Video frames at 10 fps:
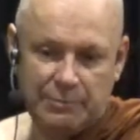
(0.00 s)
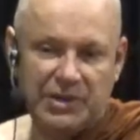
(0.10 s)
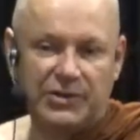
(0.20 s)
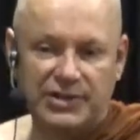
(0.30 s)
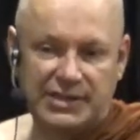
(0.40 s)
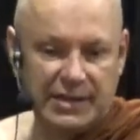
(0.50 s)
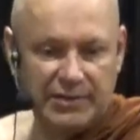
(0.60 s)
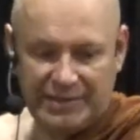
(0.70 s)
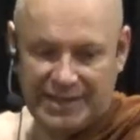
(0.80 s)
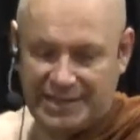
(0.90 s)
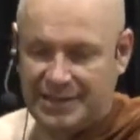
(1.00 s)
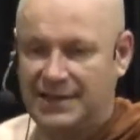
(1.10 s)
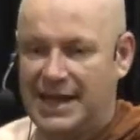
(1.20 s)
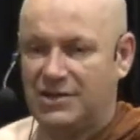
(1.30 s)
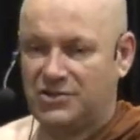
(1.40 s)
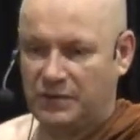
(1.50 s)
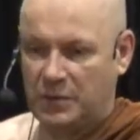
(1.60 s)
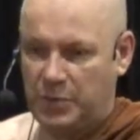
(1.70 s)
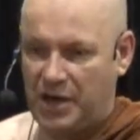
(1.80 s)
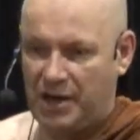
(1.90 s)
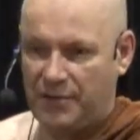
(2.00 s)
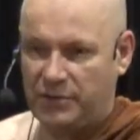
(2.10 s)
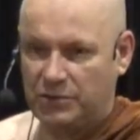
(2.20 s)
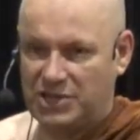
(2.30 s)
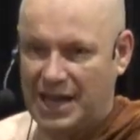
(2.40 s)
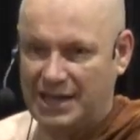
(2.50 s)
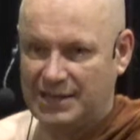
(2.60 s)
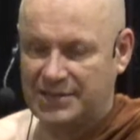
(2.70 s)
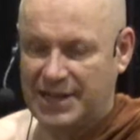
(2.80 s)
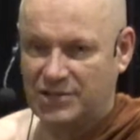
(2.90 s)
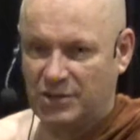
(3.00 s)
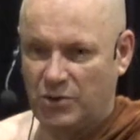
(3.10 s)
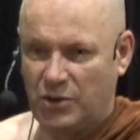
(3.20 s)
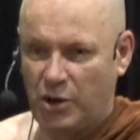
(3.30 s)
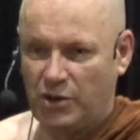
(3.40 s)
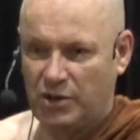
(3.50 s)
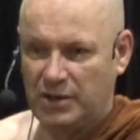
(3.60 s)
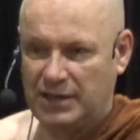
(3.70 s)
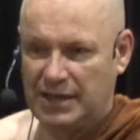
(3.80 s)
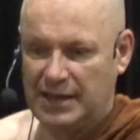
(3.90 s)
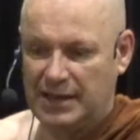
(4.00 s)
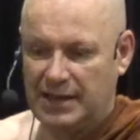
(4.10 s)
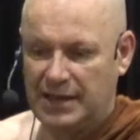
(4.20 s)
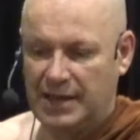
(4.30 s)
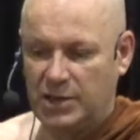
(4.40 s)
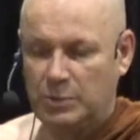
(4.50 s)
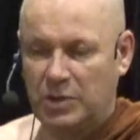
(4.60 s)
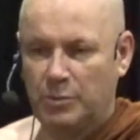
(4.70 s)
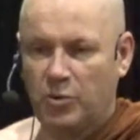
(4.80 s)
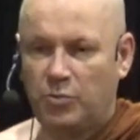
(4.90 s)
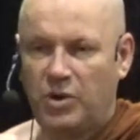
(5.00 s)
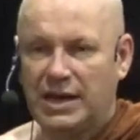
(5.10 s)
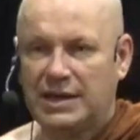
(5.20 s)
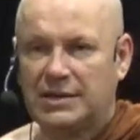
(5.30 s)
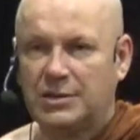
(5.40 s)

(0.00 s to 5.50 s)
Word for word: Because this is the nature of the path. You change as you go along. Uh, yeah you become more bright.